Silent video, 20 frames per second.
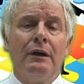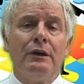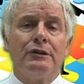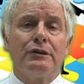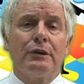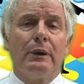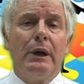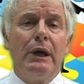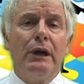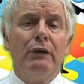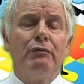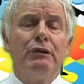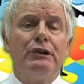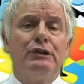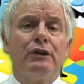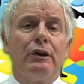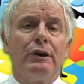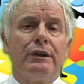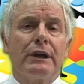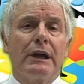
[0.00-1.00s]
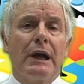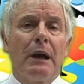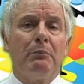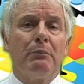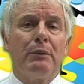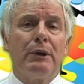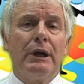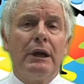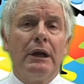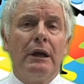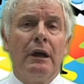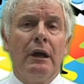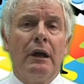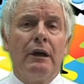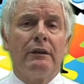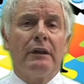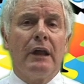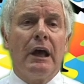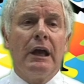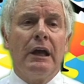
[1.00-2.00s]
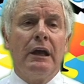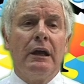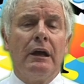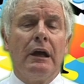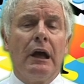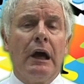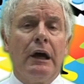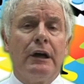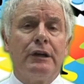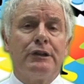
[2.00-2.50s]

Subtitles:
So he rejoined the company. They